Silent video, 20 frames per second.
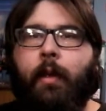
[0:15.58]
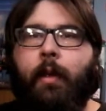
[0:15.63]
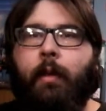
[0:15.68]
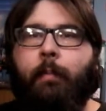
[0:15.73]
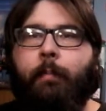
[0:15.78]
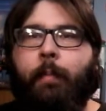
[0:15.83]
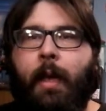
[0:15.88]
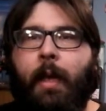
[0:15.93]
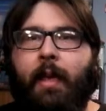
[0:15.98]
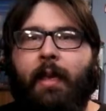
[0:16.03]

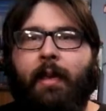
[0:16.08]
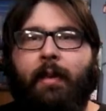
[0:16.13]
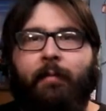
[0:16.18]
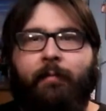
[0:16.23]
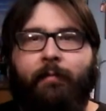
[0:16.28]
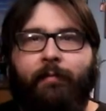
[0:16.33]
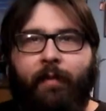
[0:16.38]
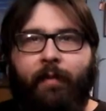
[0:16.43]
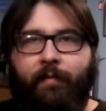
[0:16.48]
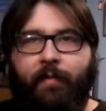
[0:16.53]
in paying
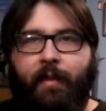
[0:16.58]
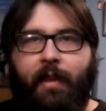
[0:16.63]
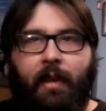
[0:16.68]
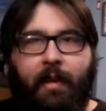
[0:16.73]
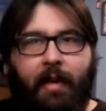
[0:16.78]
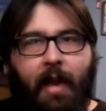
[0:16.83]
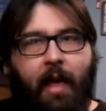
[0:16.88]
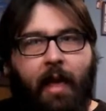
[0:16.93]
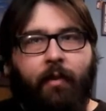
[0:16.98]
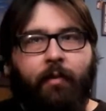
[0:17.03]

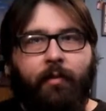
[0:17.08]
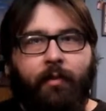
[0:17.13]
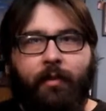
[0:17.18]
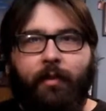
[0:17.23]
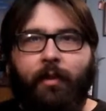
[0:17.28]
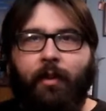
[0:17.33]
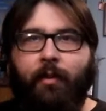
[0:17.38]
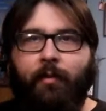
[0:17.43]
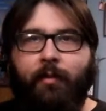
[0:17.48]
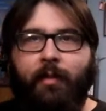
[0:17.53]
$15
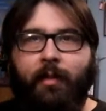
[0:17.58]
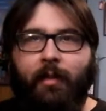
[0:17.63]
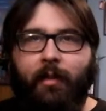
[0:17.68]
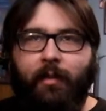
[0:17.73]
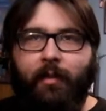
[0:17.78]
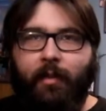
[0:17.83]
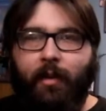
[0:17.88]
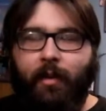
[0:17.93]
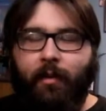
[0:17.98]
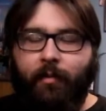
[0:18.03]
to go see
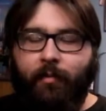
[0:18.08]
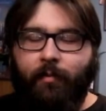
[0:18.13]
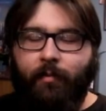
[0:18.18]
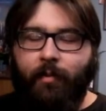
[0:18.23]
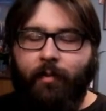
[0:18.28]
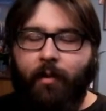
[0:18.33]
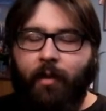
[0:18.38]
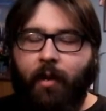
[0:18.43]
it though.